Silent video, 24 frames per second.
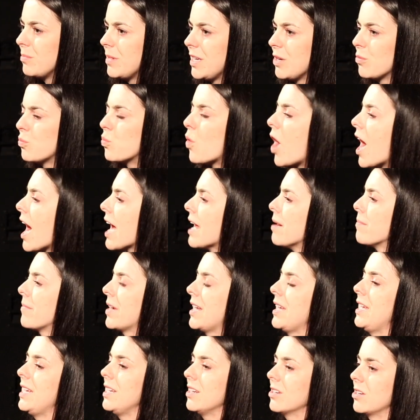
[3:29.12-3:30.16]
me. Why am I
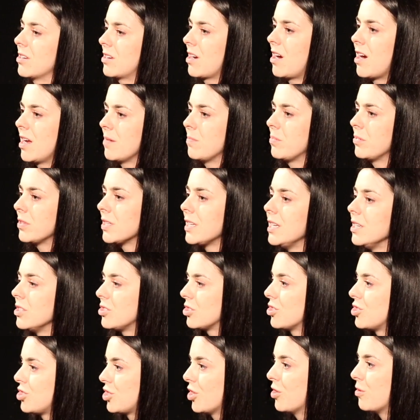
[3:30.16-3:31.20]
here, God? Please
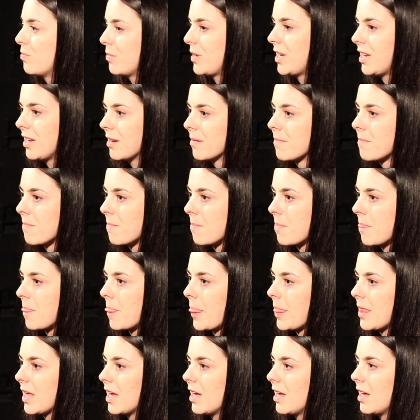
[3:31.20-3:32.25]
just show me.
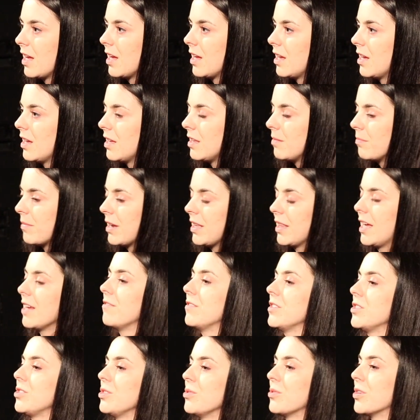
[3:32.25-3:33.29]
My life
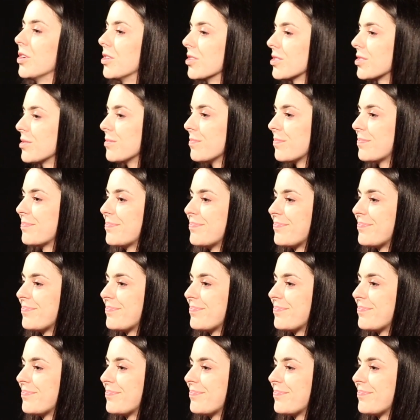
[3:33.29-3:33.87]
is yours.